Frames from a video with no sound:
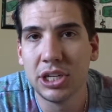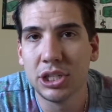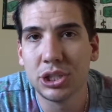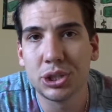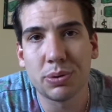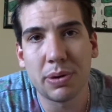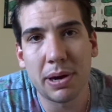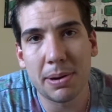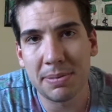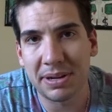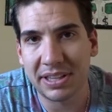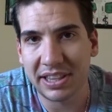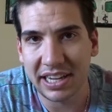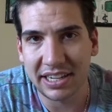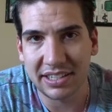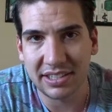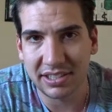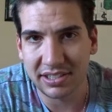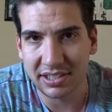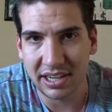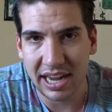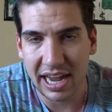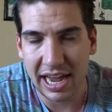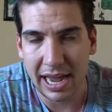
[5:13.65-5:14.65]
Ceramic, that
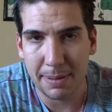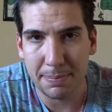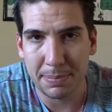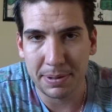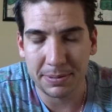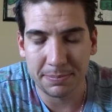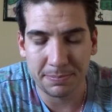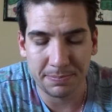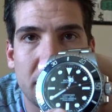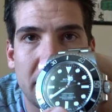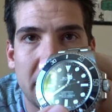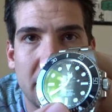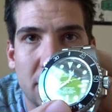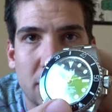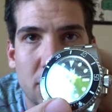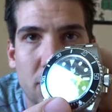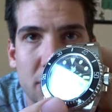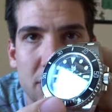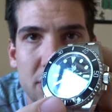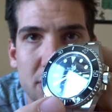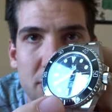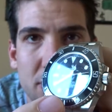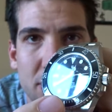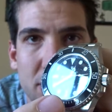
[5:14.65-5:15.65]
doesn't happen. Well, now the
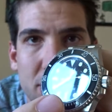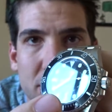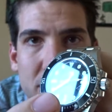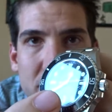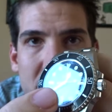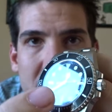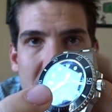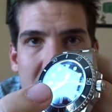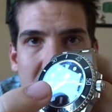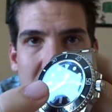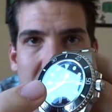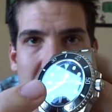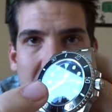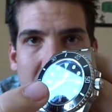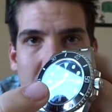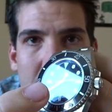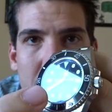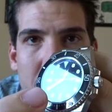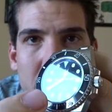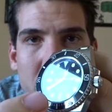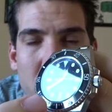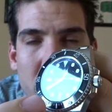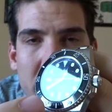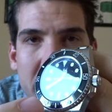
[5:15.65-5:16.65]
crystal, as you see, like
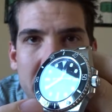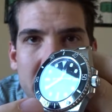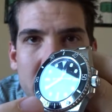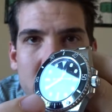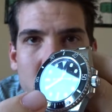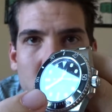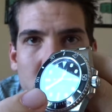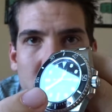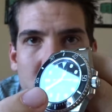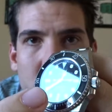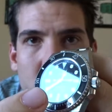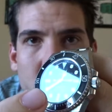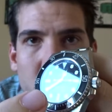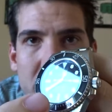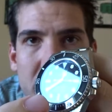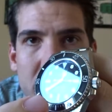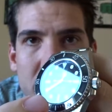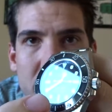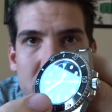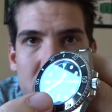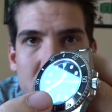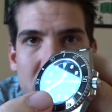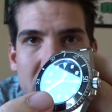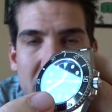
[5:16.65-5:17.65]
I'm pointing it towards the window
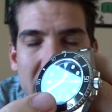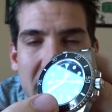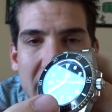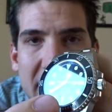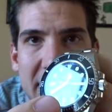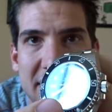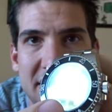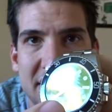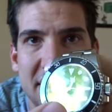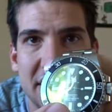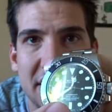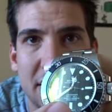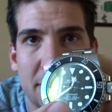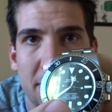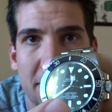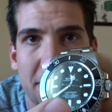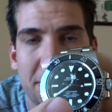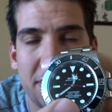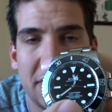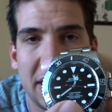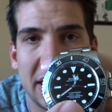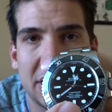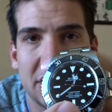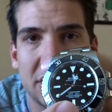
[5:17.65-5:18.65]
so you can kind of see that
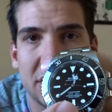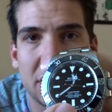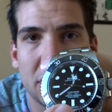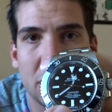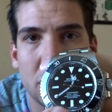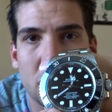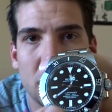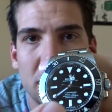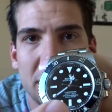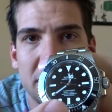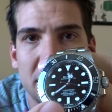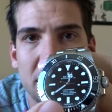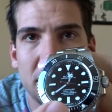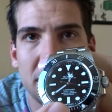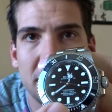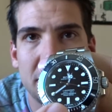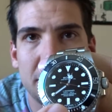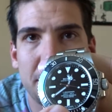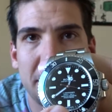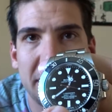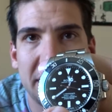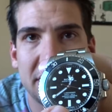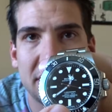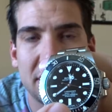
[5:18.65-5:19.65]
reflection. The crystal
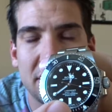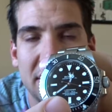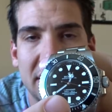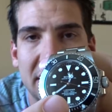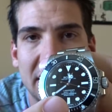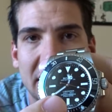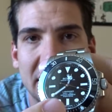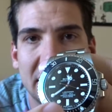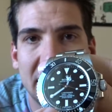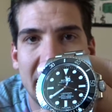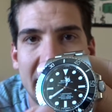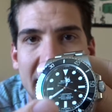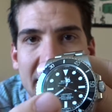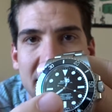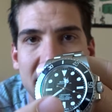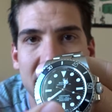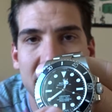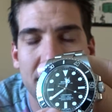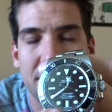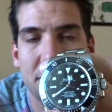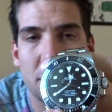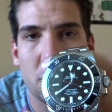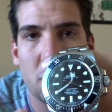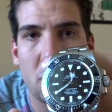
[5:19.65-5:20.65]
is basically the lens
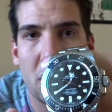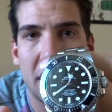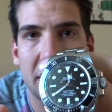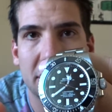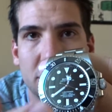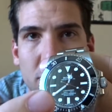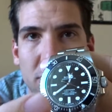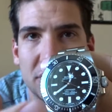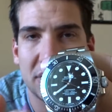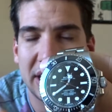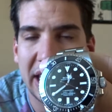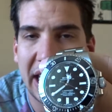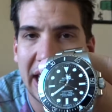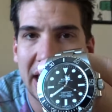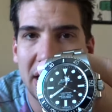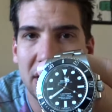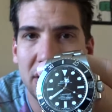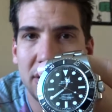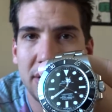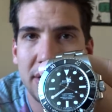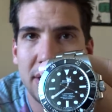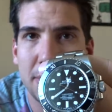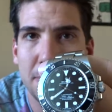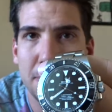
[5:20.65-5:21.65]
of the watch, or it's that
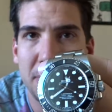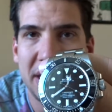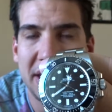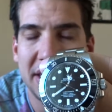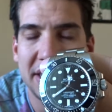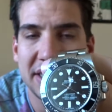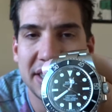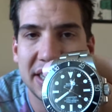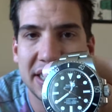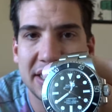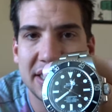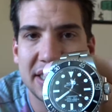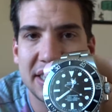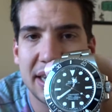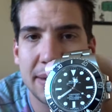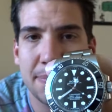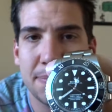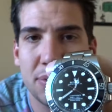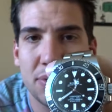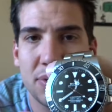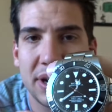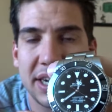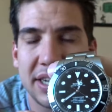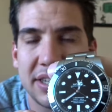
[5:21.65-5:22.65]
clear piece that
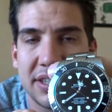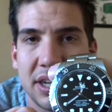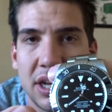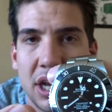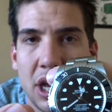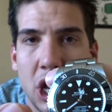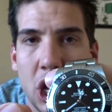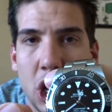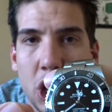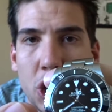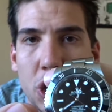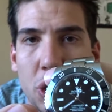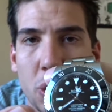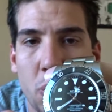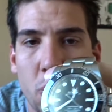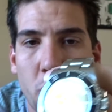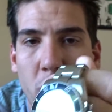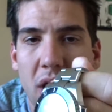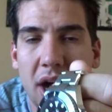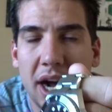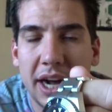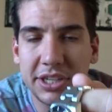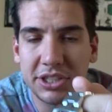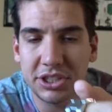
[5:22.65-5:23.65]
separates the
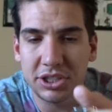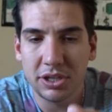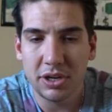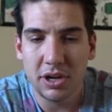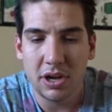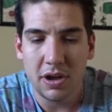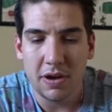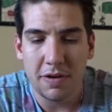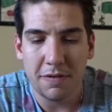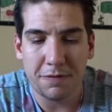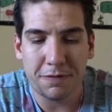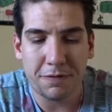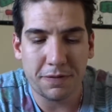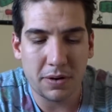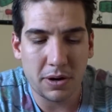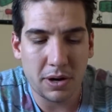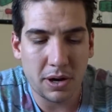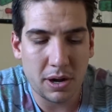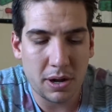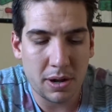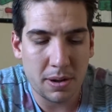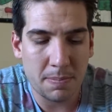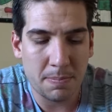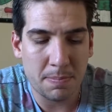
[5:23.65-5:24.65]
watch
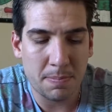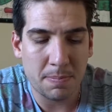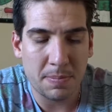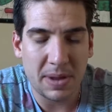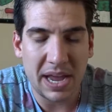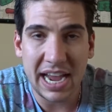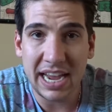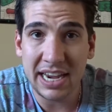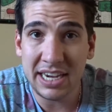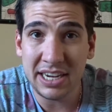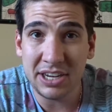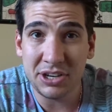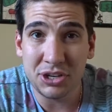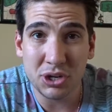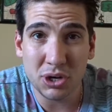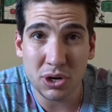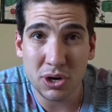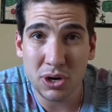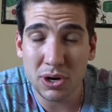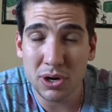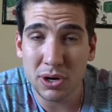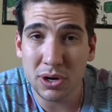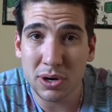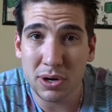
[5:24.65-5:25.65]
from any
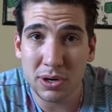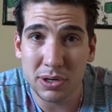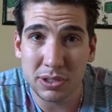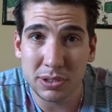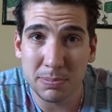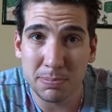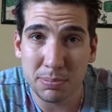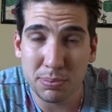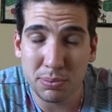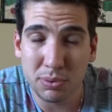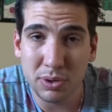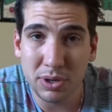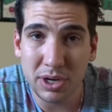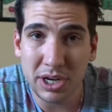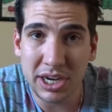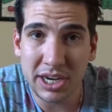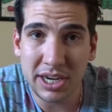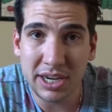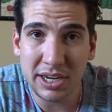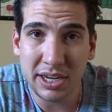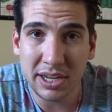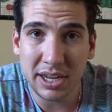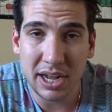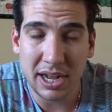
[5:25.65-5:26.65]
dirt or
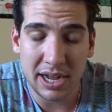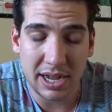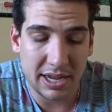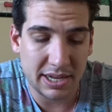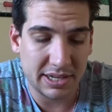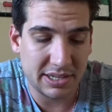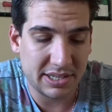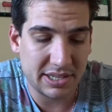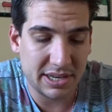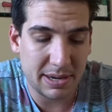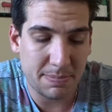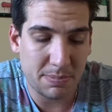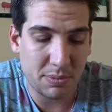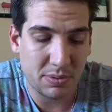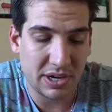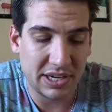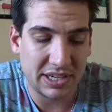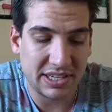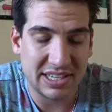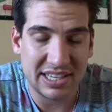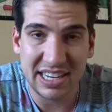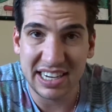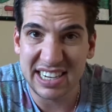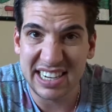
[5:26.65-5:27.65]
debris. It
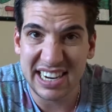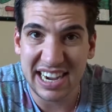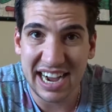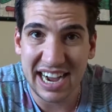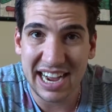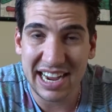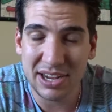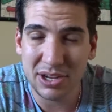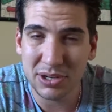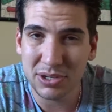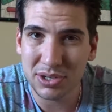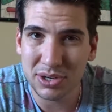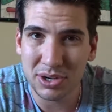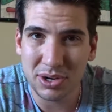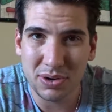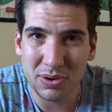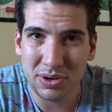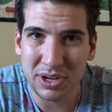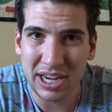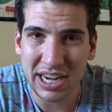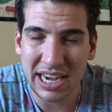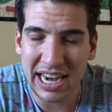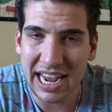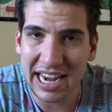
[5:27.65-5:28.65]
separates the dial so you
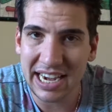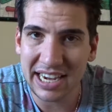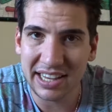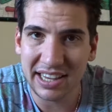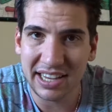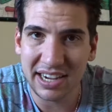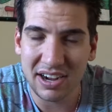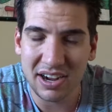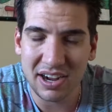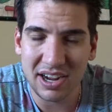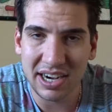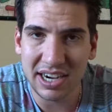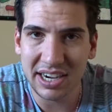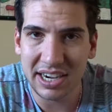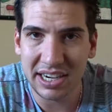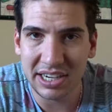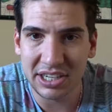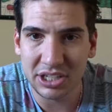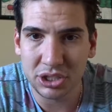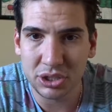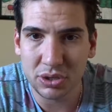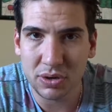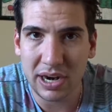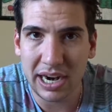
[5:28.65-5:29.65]
don't get anything on it,
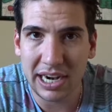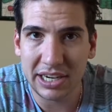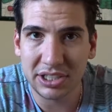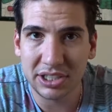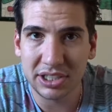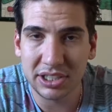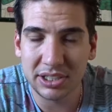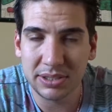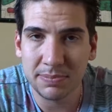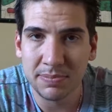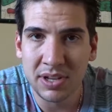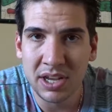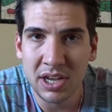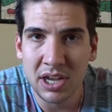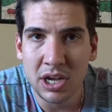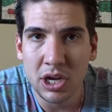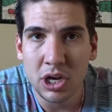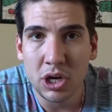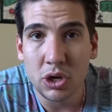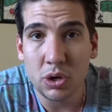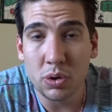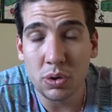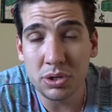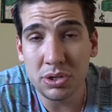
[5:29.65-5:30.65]
any scratches.
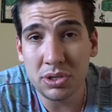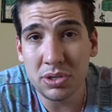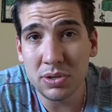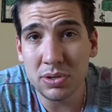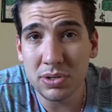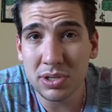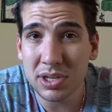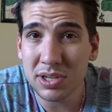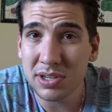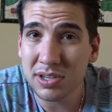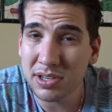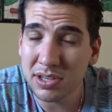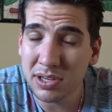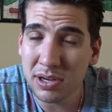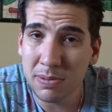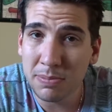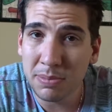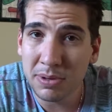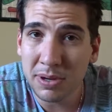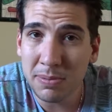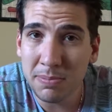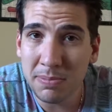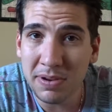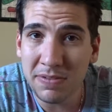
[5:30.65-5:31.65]
Crystals,
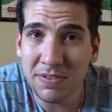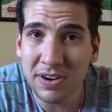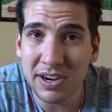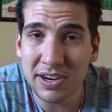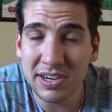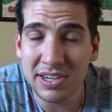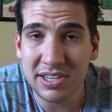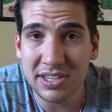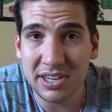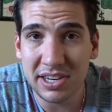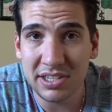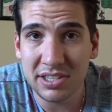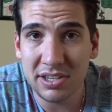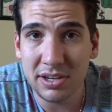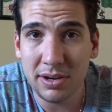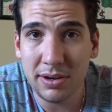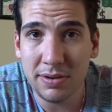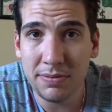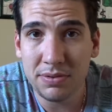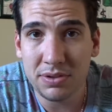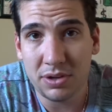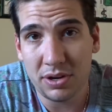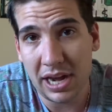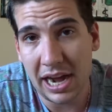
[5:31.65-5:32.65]
some can be very
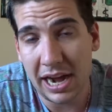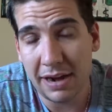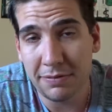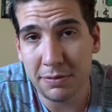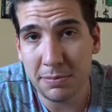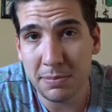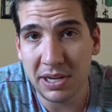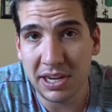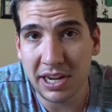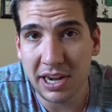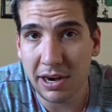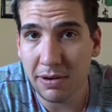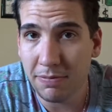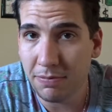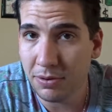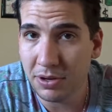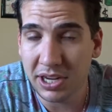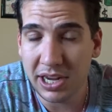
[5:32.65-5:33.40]
sensitive, so you have to be careful.